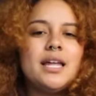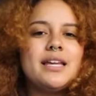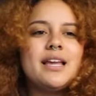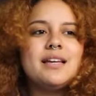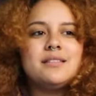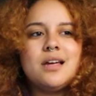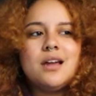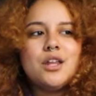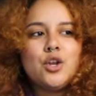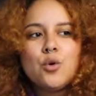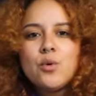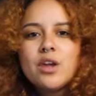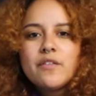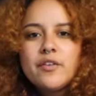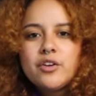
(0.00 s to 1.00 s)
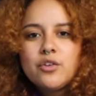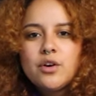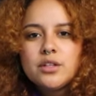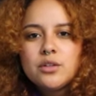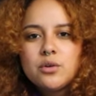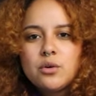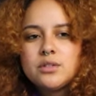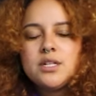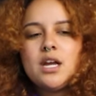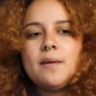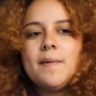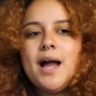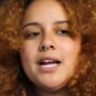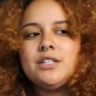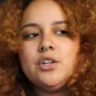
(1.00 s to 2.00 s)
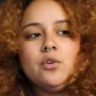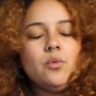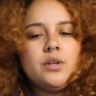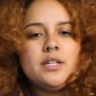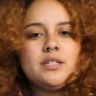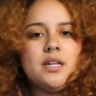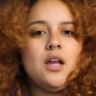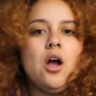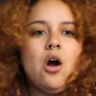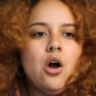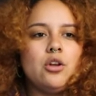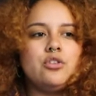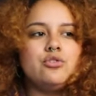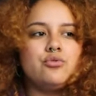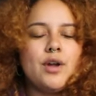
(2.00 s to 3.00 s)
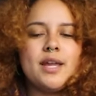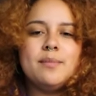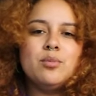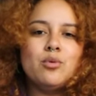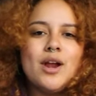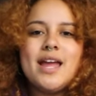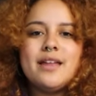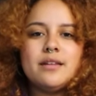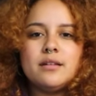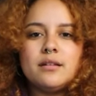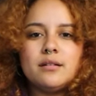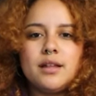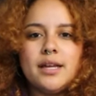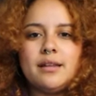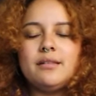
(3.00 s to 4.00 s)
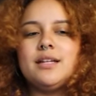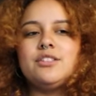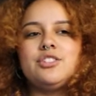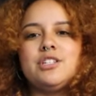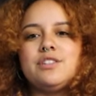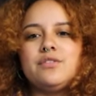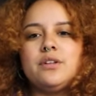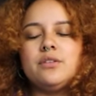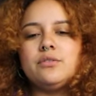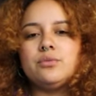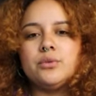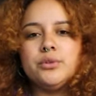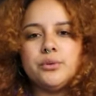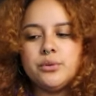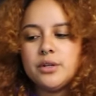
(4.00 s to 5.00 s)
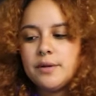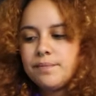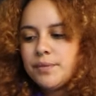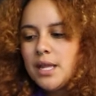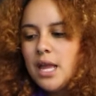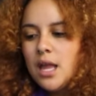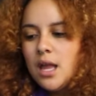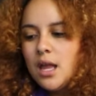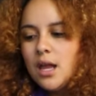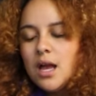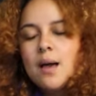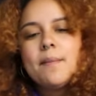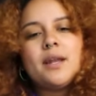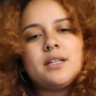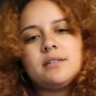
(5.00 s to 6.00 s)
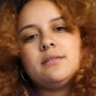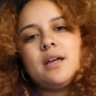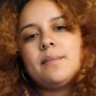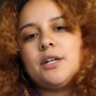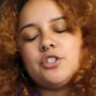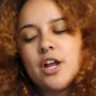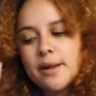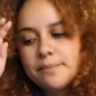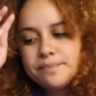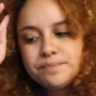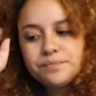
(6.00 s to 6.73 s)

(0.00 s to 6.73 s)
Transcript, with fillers: like, is that annoying if I do that the whole time? I don't want to say André Breton, like, that just feels rude. I'm gonna, I'm gonna try.